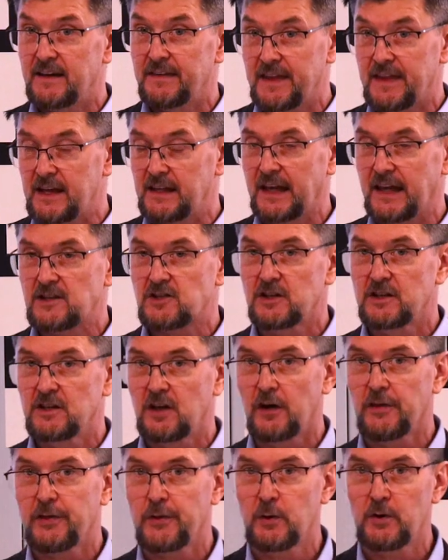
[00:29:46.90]
the election
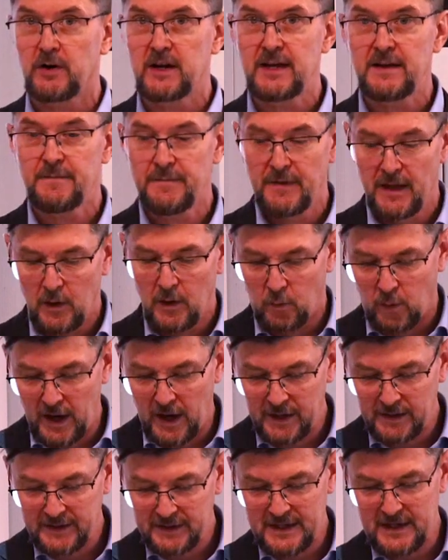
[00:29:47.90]
authority,
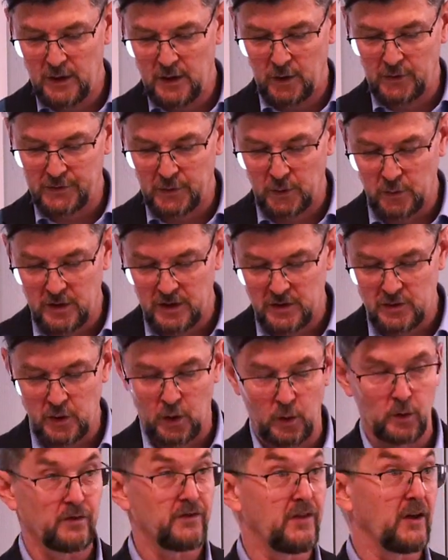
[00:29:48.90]
while he also
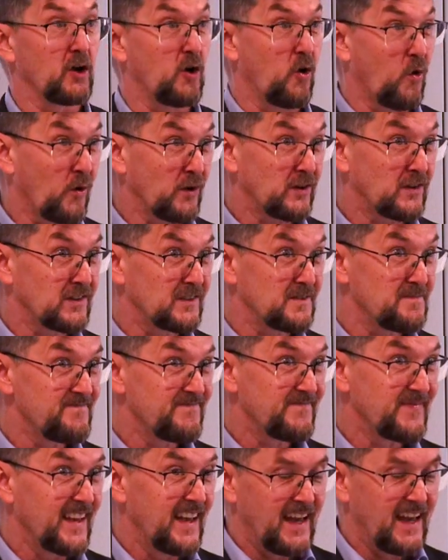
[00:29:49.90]
controls the courts,
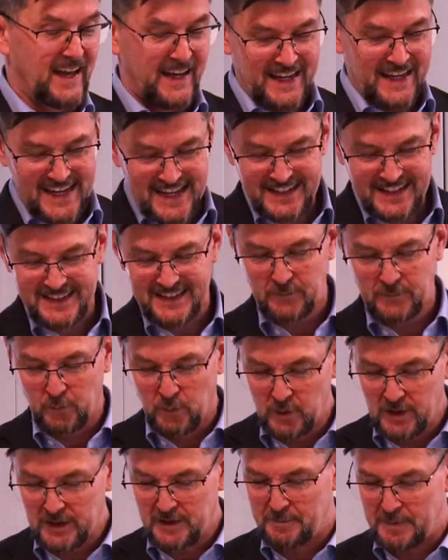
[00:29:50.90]
it
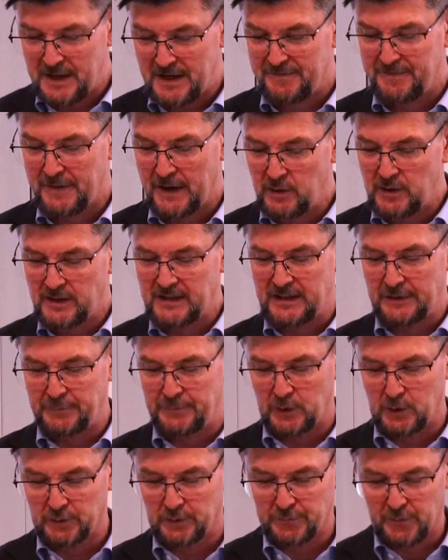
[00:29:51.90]
would be very
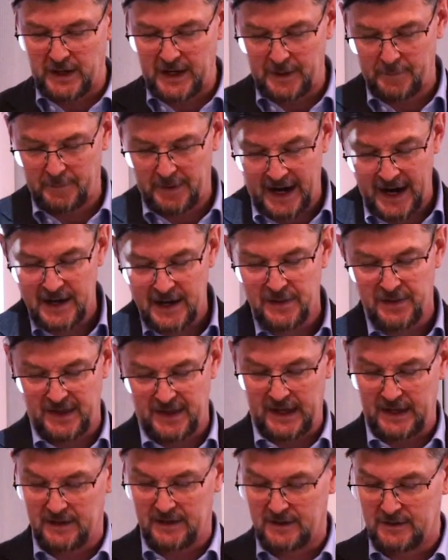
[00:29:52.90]
difficult for him, I
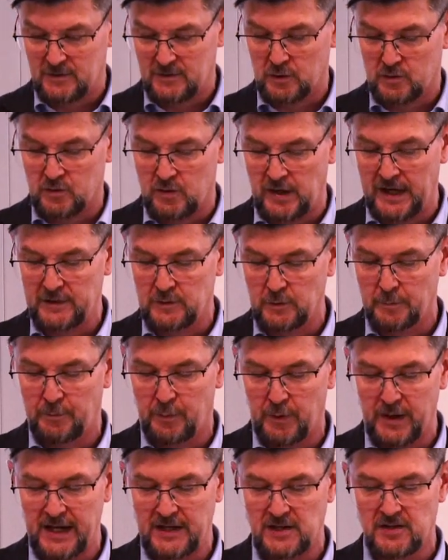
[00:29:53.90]
think, to try to
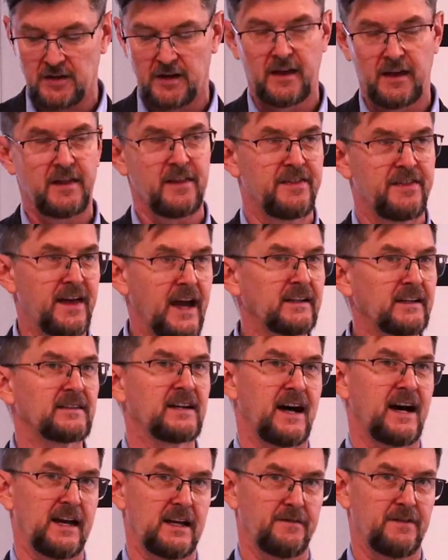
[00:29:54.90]
bridge that
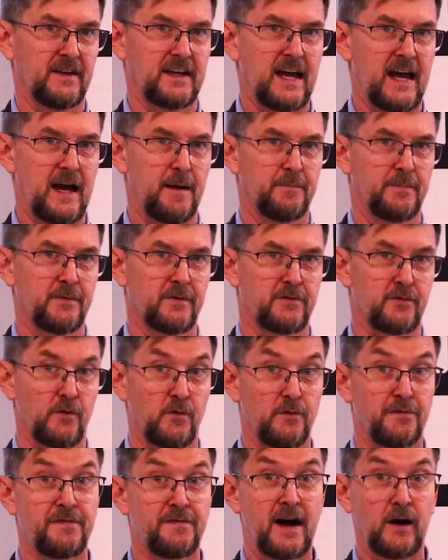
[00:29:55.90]
kind of a gap
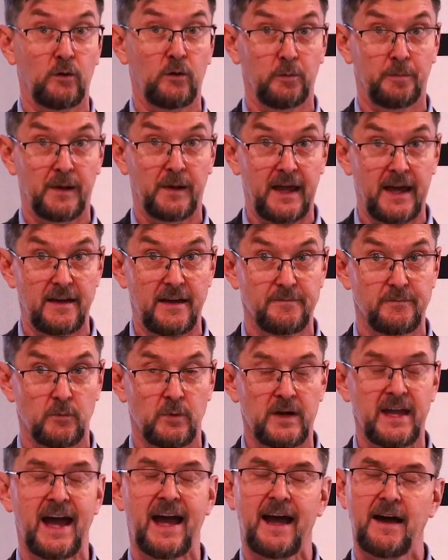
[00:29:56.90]
through foul play.
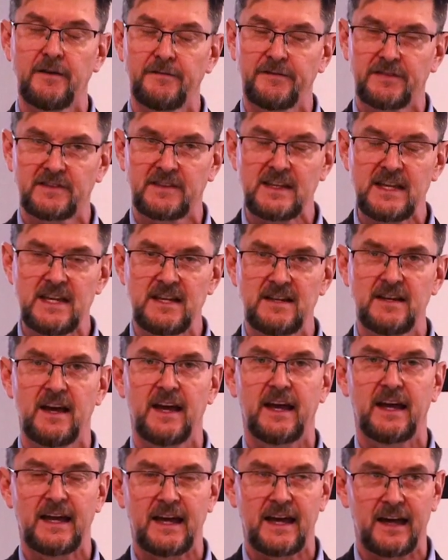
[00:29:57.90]
We have seen
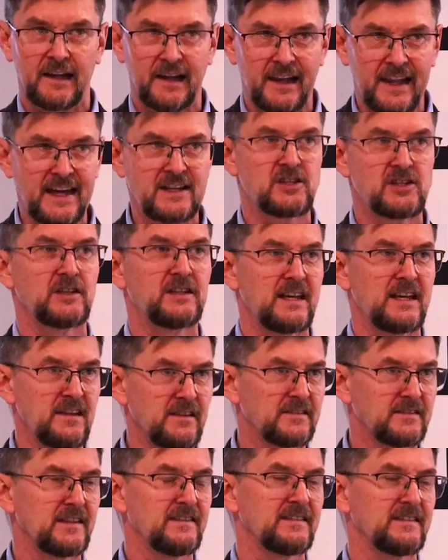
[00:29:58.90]
alleged
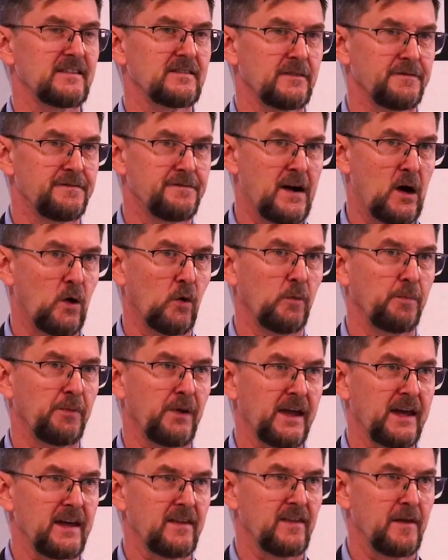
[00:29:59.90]
instances of foul
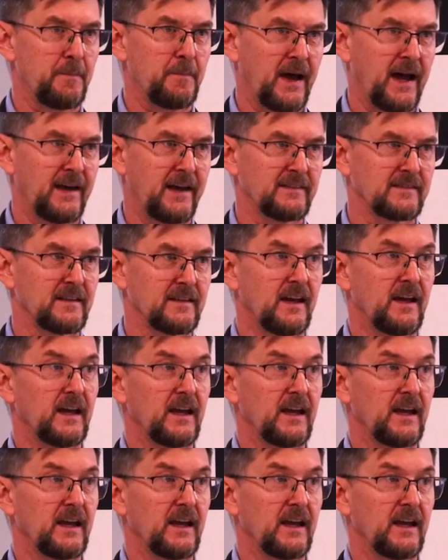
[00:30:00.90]
play in the past,